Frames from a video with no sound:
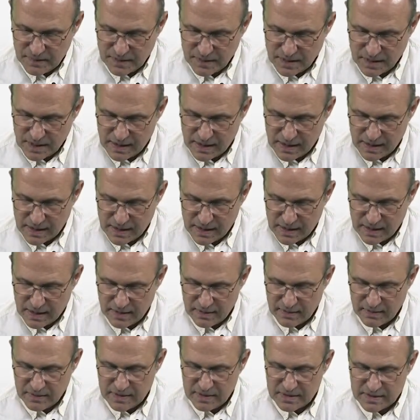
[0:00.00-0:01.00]

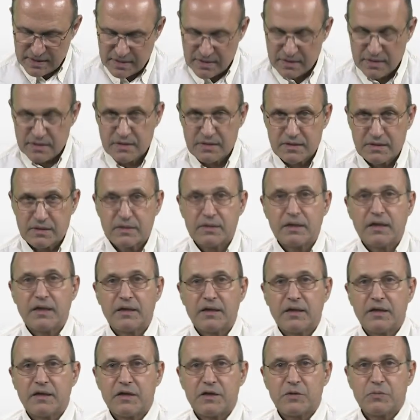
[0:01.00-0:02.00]
And this is
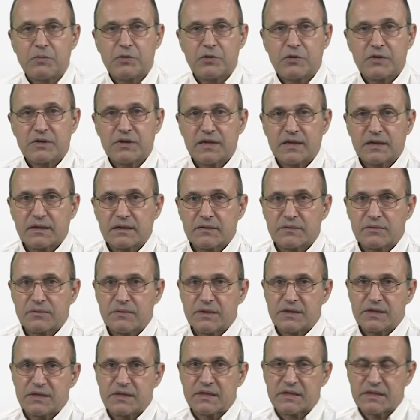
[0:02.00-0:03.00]
an inner product
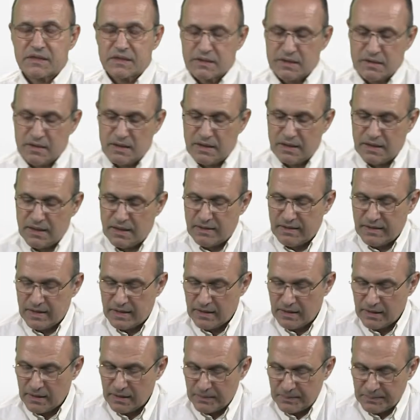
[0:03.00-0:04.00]
which is in
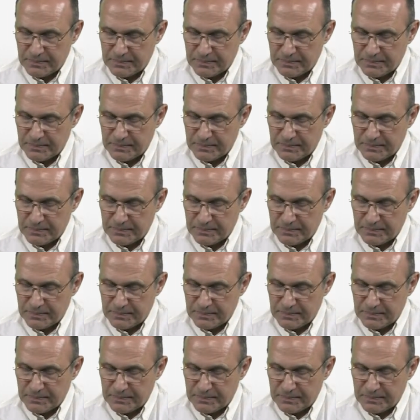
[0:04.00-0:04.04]
Rn.